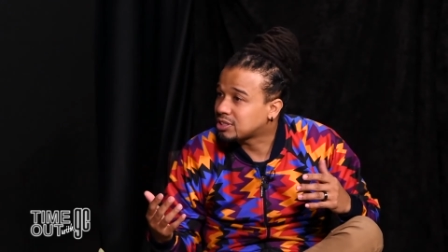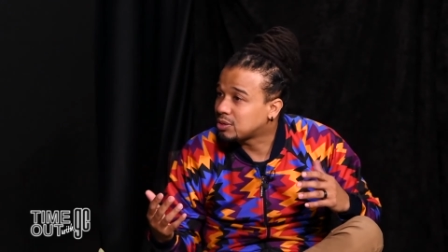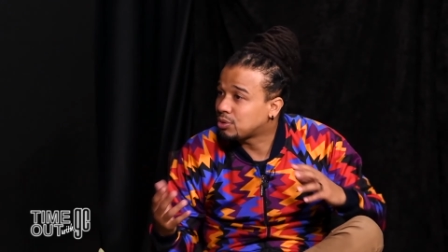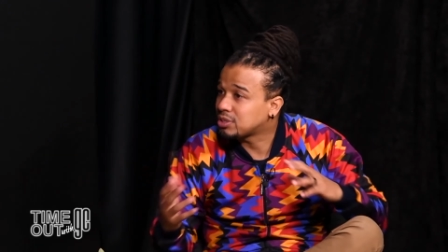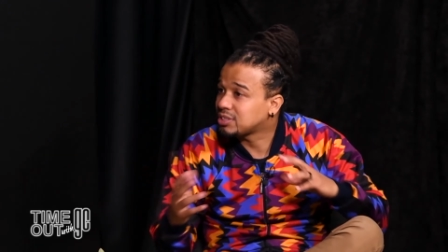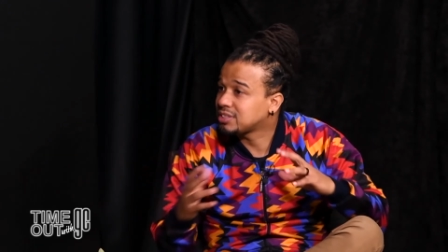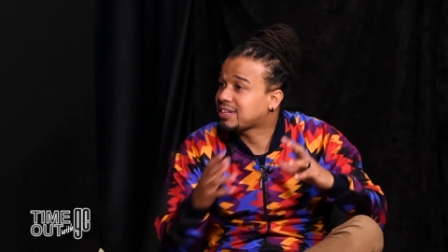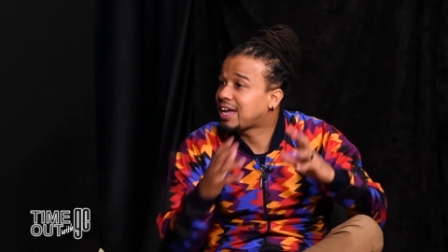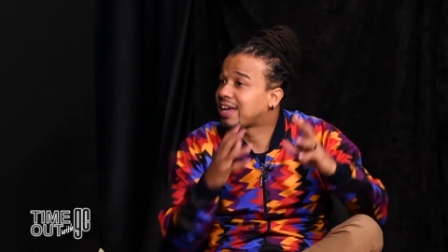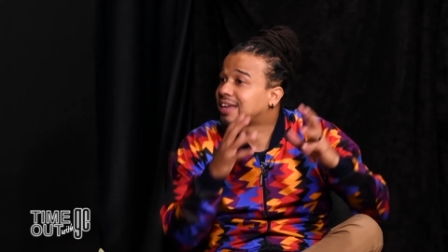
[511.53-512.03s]
I
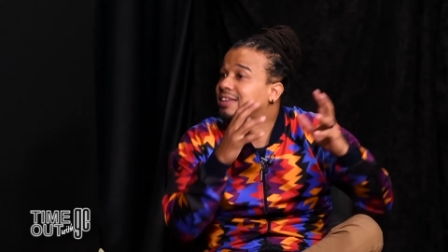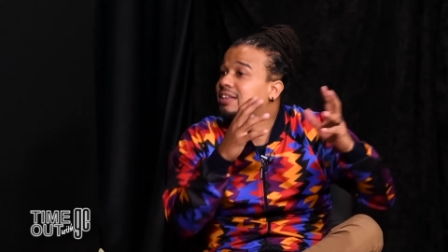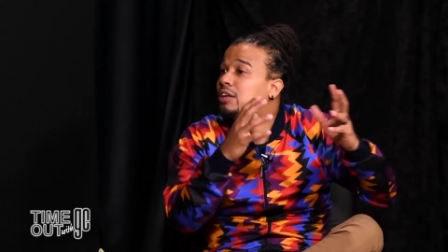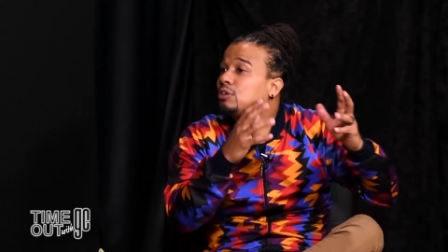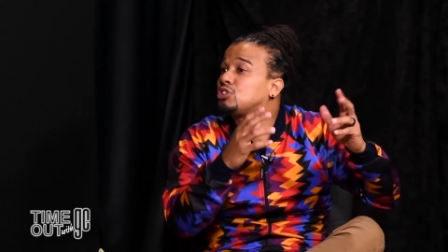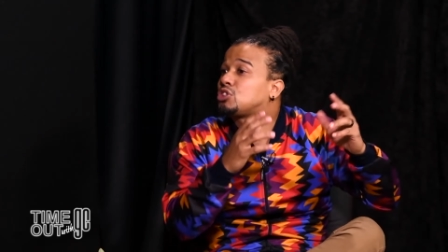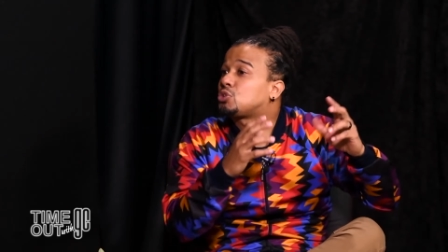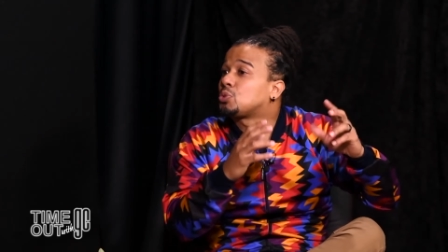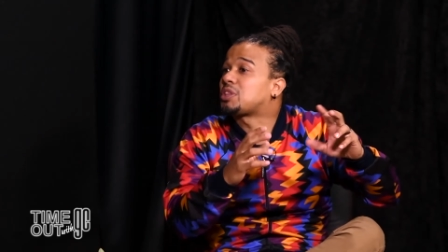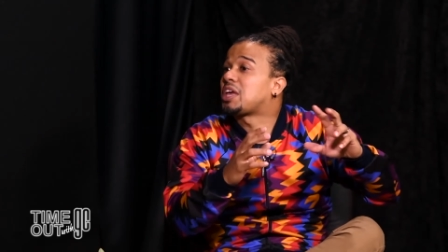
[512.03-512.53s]
wasn't
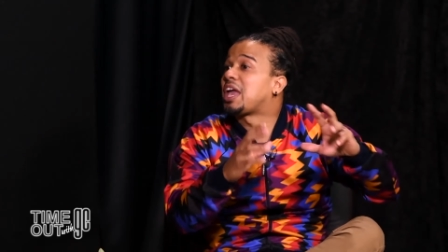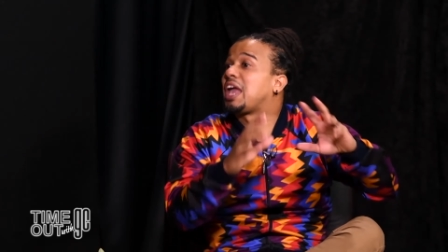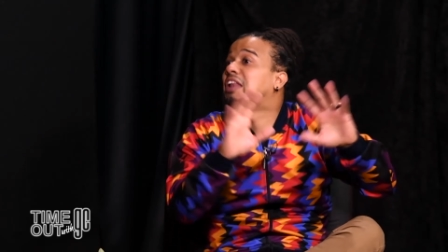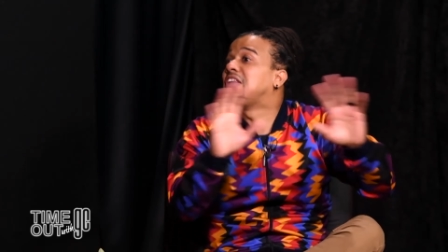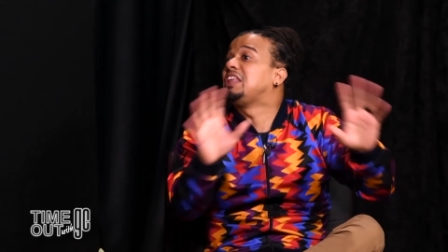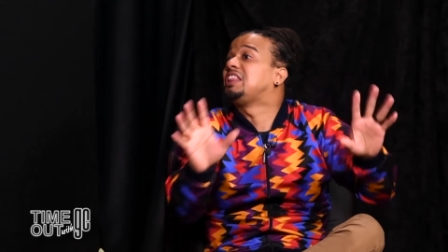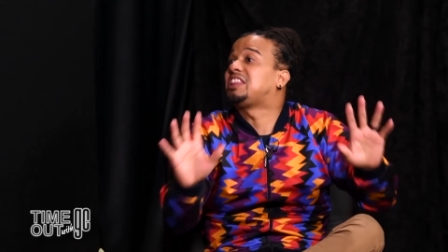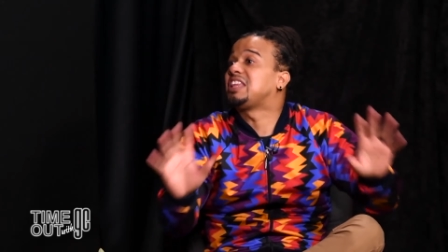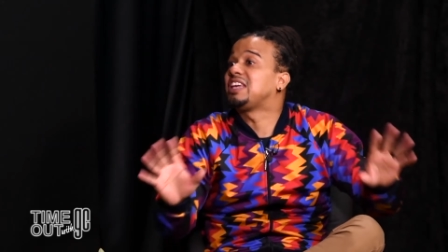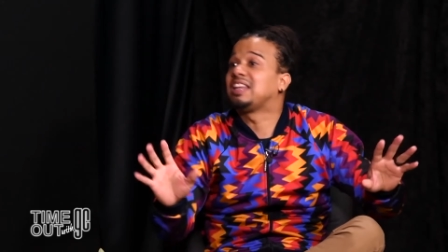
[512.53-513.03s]
diagnosed with
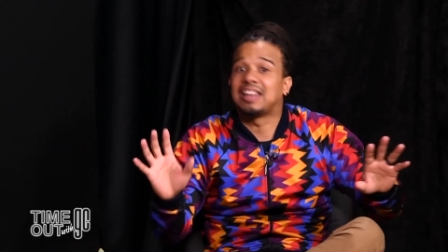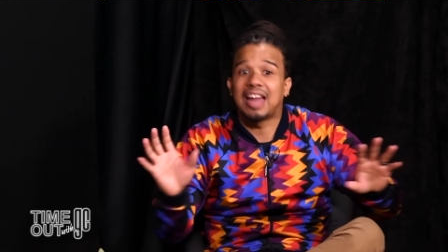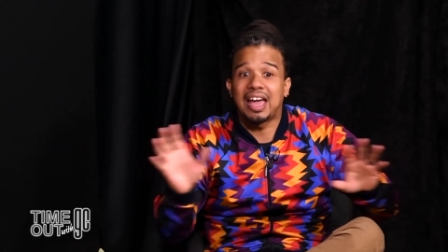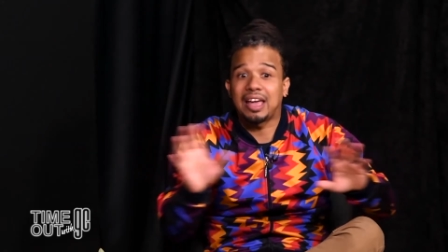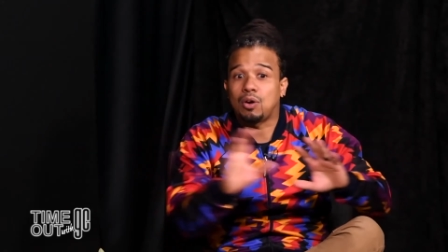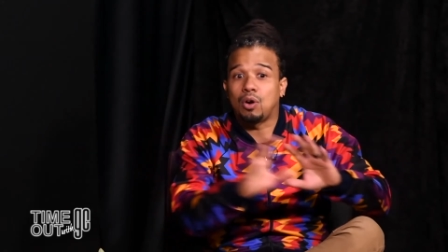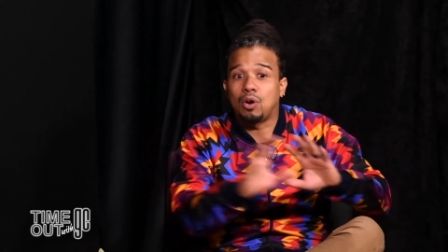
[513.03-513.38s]
anything like